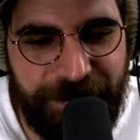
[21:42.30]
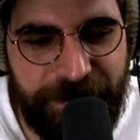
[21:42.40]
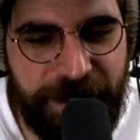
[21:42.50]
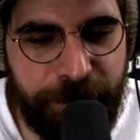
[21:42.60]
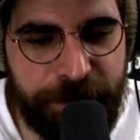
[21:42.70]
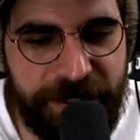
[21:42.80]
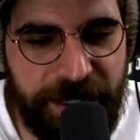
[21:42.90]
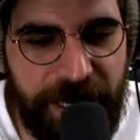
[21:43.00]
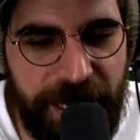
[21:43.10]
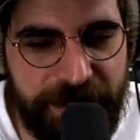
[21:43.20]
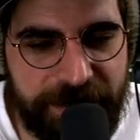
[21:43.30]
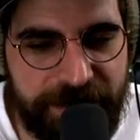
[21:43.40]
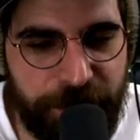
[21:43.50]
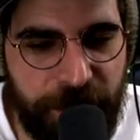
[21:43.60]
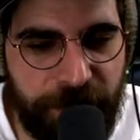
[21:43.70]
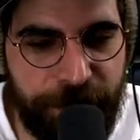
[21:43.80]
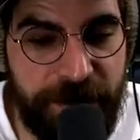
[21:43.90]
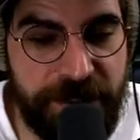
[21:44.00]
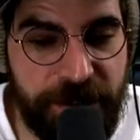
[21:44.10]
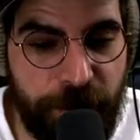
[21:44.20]
Dempsey asks about the
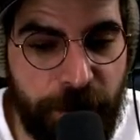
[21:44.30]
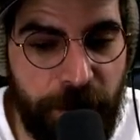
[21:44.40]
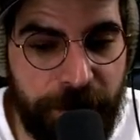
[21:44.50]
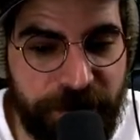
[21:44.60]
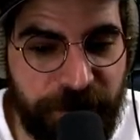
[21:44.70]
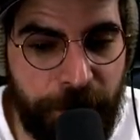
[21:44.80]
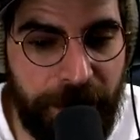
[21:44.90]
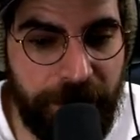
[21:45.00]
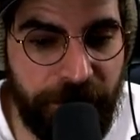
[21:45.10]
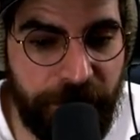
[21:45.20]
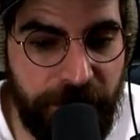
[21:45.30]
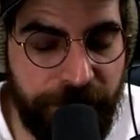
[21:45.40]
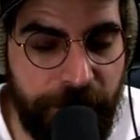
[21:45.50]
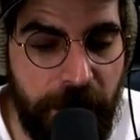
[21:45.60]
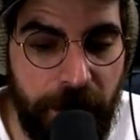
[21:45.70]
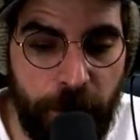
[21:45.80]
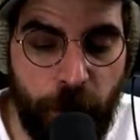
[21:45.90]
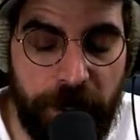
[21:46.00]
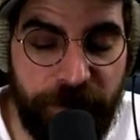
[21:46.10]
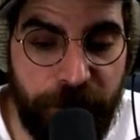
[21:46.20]
PC requirements for Payday 3.
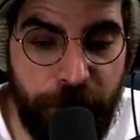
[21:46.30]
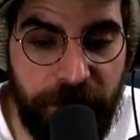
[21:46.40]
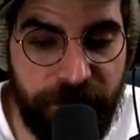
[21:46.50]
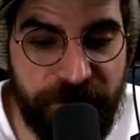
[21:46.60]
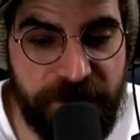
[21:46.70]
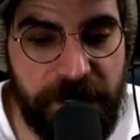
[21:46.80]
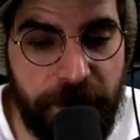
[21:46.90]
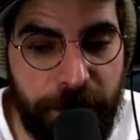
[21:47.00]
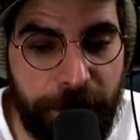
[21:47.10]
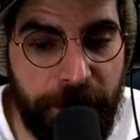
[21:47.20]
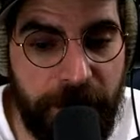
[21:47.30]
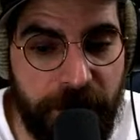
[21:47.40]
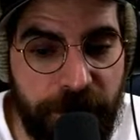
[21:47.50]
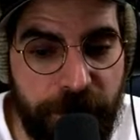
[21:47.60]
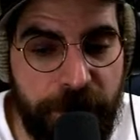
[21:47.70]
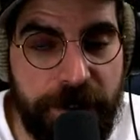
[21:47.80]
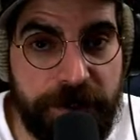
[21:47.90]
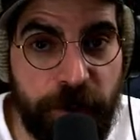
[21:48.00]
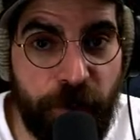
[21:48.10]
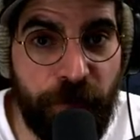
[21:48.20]
Whatever we've said about Payday 3
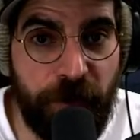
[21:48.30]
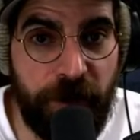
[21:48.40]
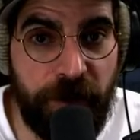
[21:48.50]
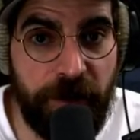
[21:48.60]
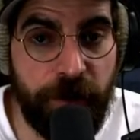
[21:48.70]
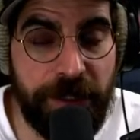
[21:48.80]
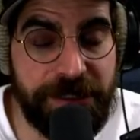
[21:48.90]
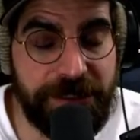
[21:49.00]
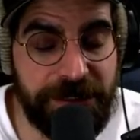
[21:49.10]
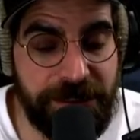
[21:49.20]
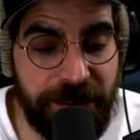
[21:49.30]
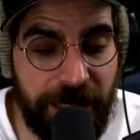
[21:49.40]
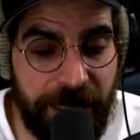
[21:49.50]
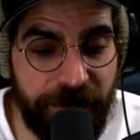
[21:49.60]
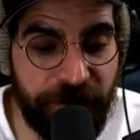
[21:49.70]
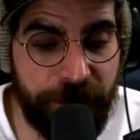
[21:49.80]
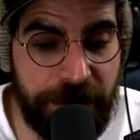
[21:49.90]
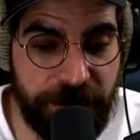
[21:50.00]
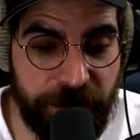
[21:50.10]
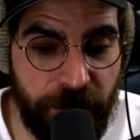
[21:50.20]
so far, you can see that
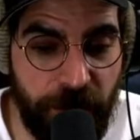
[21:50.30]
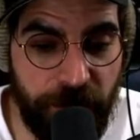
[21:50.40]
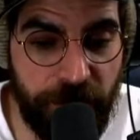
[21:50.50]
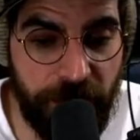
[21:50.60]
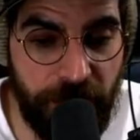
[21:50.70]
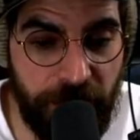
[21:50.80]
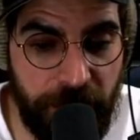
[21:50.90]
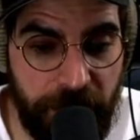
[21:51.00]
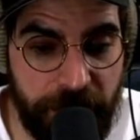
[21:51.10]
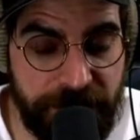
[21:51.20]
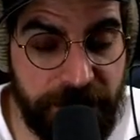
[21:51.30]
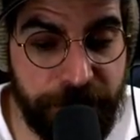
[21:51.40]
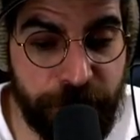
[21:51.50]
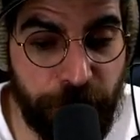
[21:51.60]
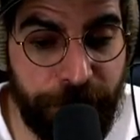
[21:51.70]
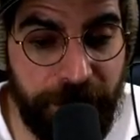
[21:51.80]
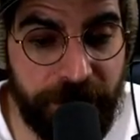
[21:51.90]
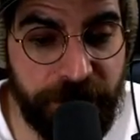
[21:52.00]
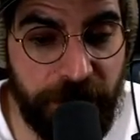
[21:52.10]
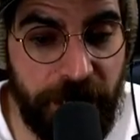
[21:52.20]
information on the Steam store
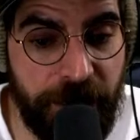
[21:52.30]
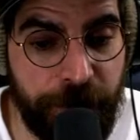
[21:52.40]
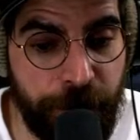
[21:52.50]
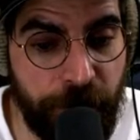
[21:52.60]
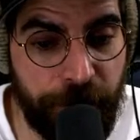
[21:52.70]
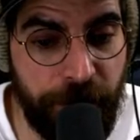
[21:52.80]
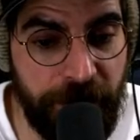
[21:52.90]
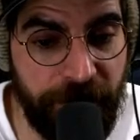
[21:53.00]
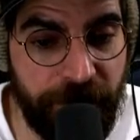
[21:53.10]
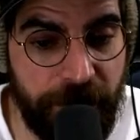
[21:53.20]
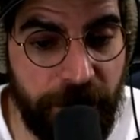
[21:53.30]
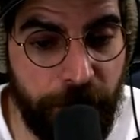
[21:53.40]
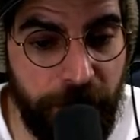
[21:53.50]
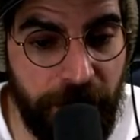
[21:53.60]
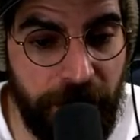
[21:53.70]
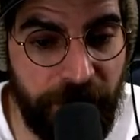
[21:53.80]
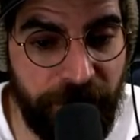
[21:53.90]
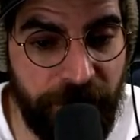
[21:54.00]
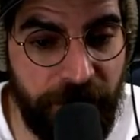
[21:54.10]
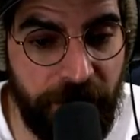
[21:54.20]
page. I do not believe that we have
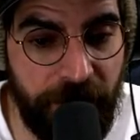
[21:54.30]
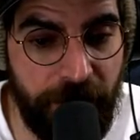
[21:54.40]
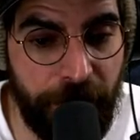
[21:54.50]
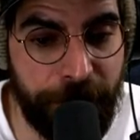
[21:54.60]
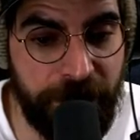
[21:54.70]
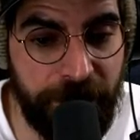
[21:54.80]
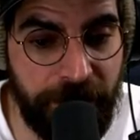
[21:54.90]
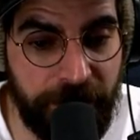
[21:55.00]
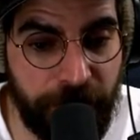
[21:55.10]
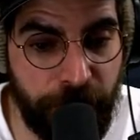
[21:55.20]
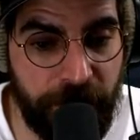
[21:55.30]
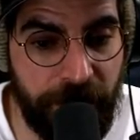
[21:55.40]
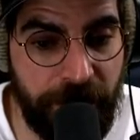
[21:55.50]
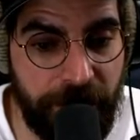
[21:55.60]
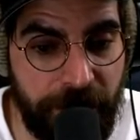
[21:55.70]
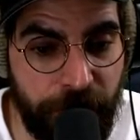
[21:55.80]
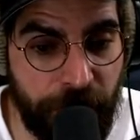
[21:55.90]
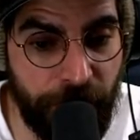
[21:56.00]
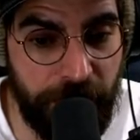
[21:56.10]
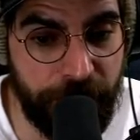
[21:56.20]
updated it with any
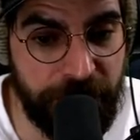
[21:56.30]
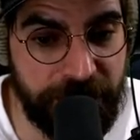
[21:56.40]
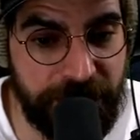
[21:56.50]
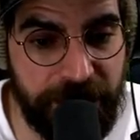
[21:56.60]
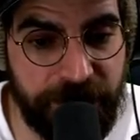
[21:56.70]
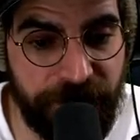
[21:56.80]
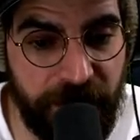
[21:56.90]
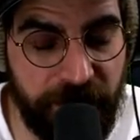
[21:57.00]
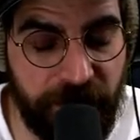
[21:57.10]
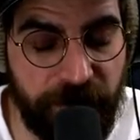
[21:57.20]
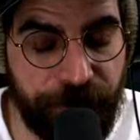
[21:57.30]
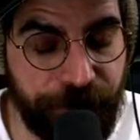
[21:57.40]
requirements as of yet.